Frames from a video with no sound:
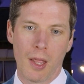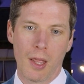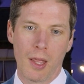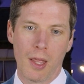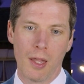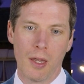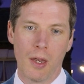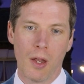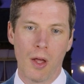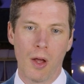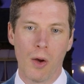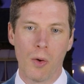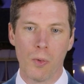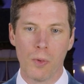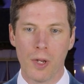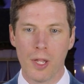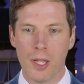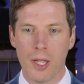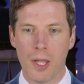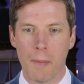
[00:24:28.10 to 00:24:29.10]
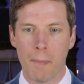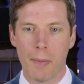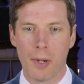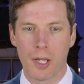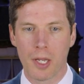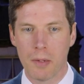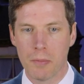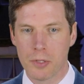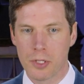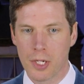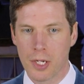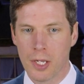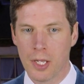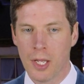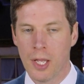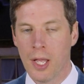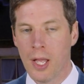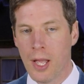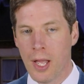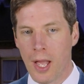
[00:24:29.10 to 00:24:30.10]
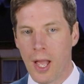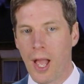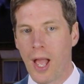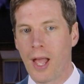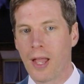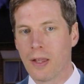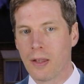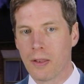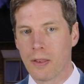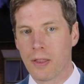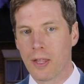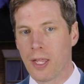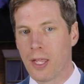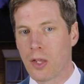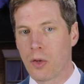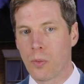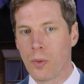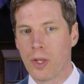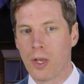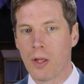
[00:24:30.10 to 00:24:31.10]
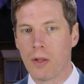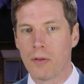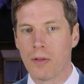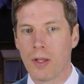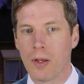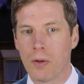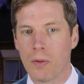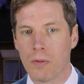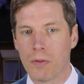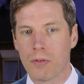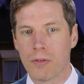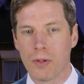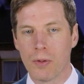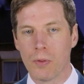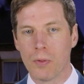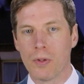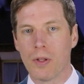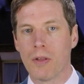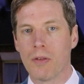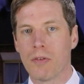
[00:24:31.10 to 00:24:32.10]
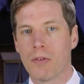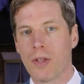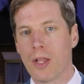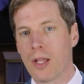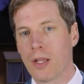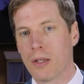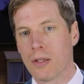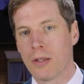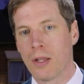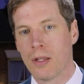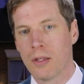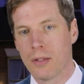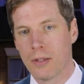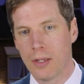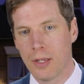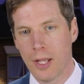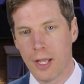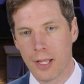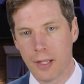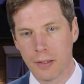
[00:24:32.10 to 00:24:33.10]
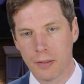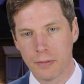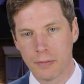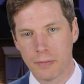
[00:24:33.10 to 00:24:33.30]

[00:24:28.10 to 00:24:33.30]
in Olney in Buckinghamshire, and the Queen Hotel still does stand today.